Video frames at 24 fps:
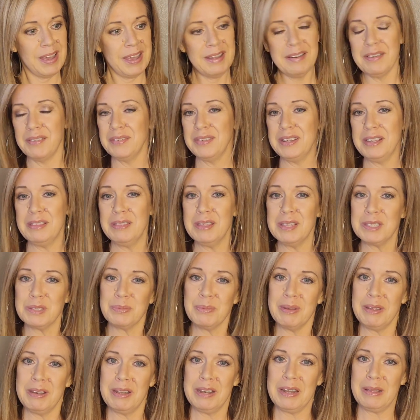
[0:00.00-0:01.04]
I don't need this
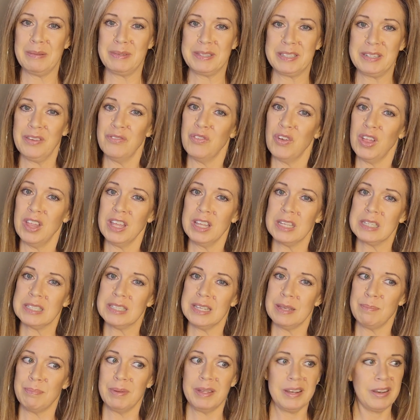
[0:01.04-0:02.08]
one, and I'm still falling
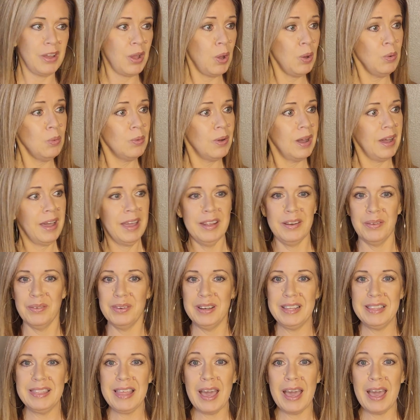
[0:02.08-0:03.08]
asleep, and oh, I don't need